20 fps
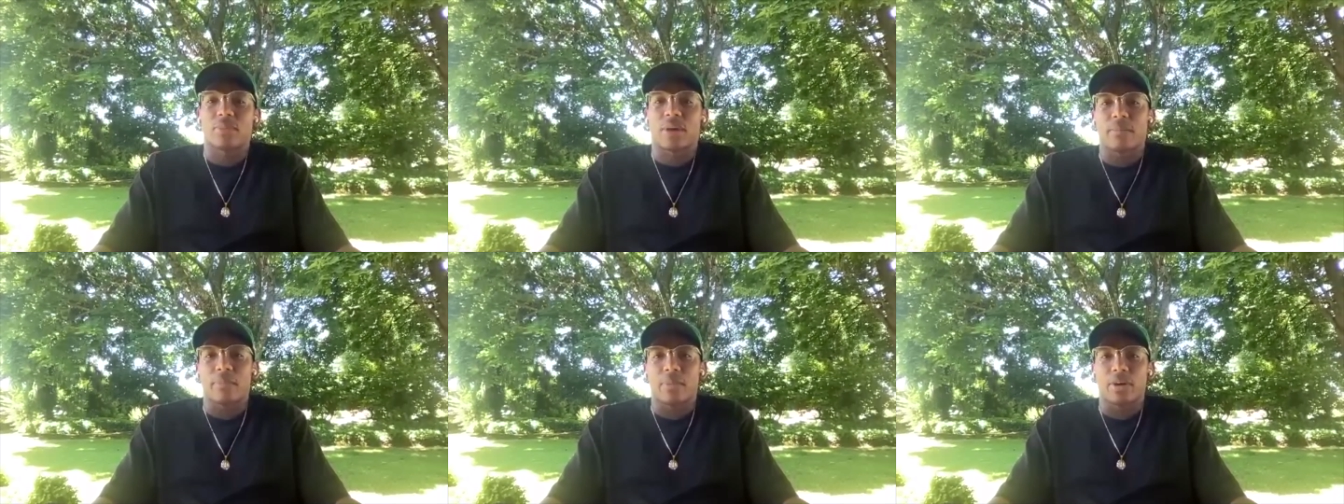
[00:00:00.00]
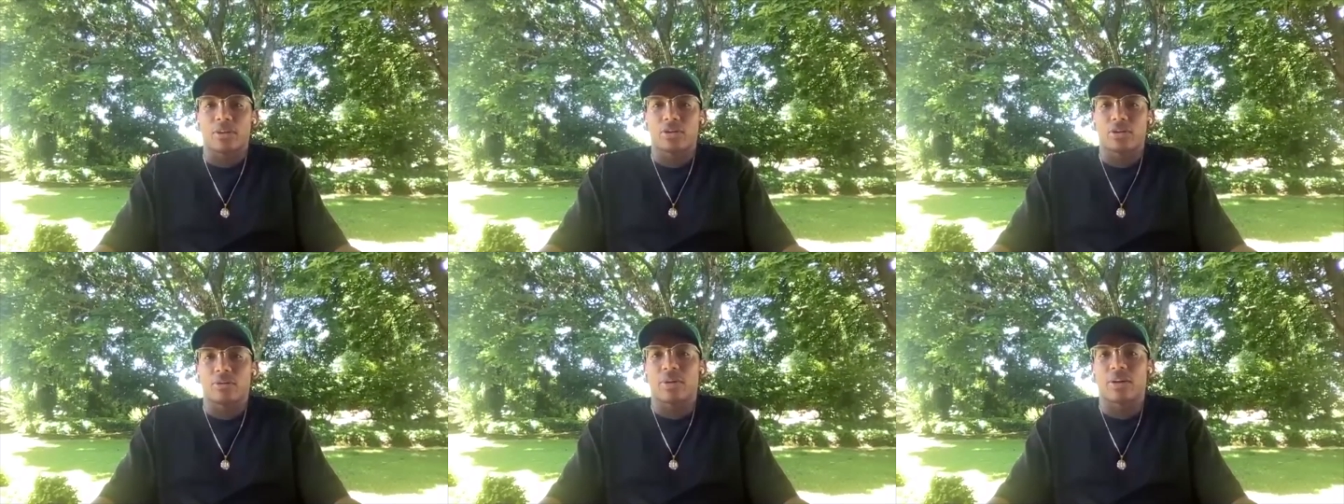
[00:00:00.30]

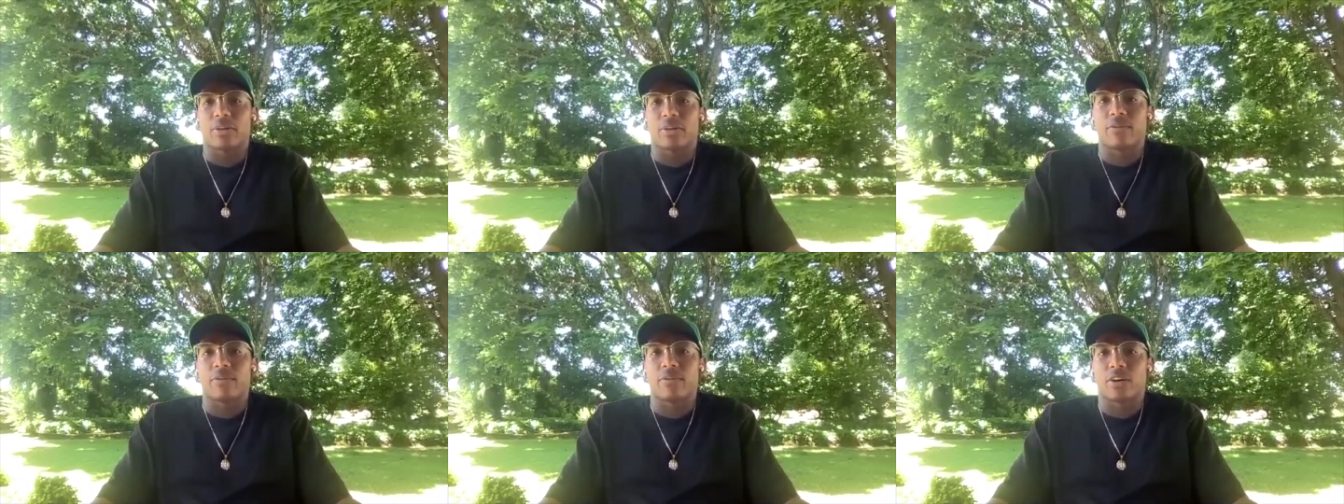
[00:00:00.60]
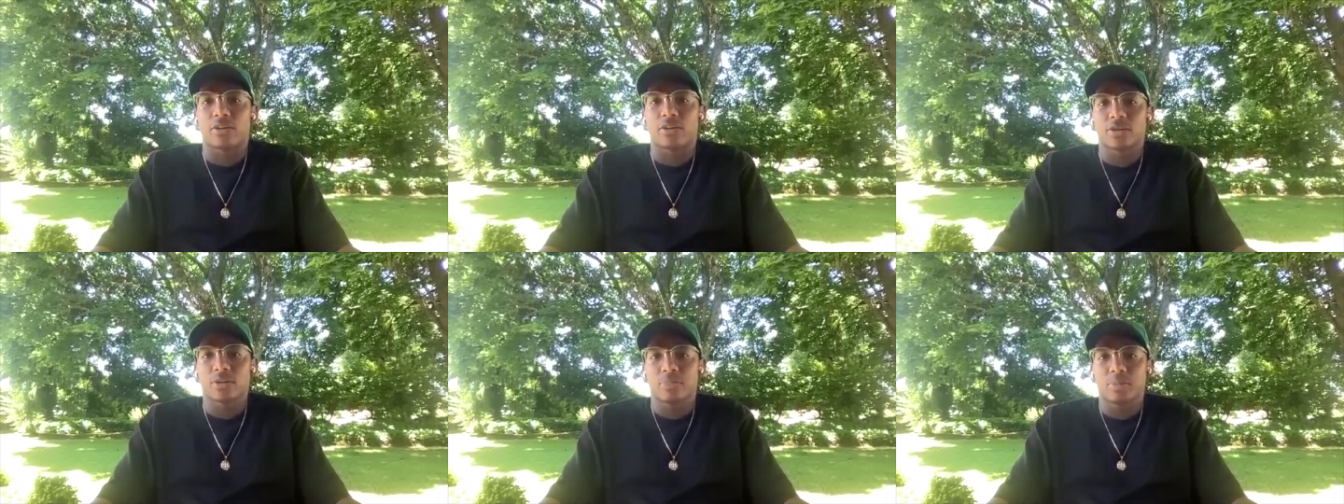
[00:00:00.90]
mother and my
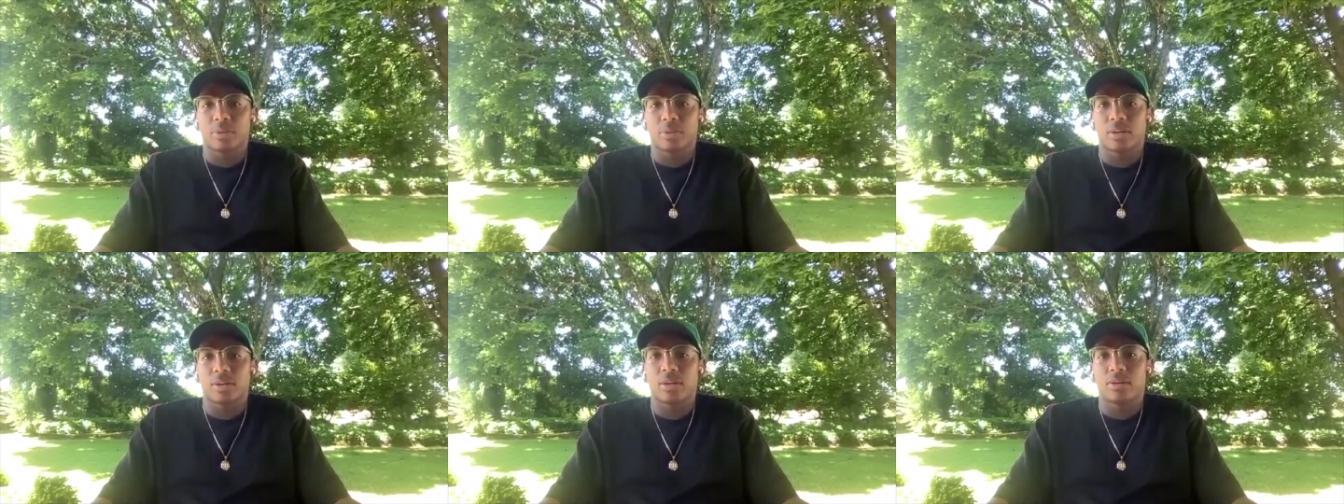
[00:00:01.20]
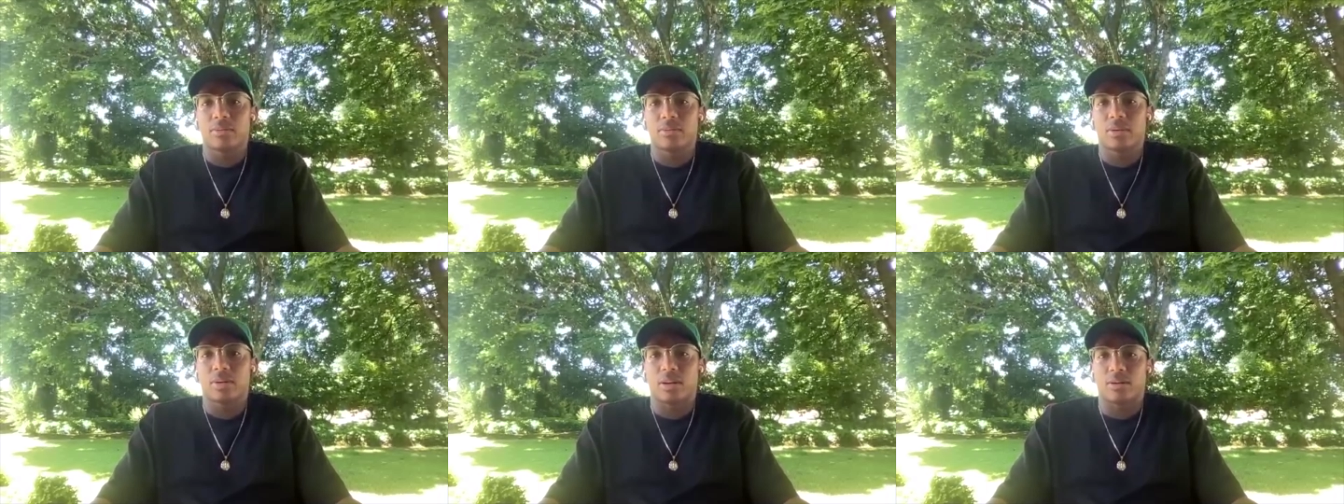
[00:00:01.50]
father split
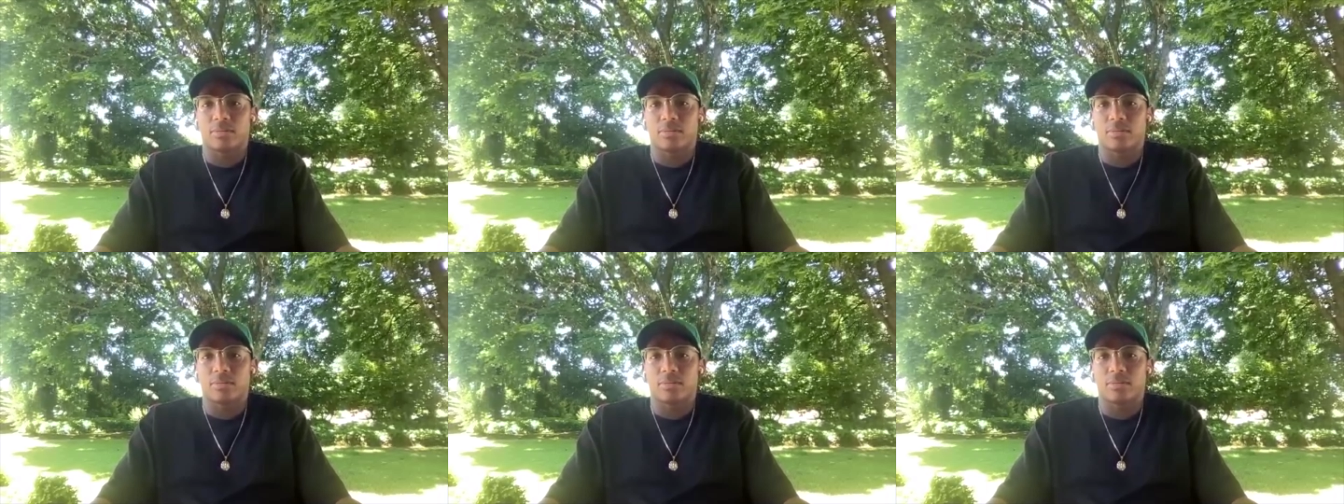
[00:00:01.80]
up,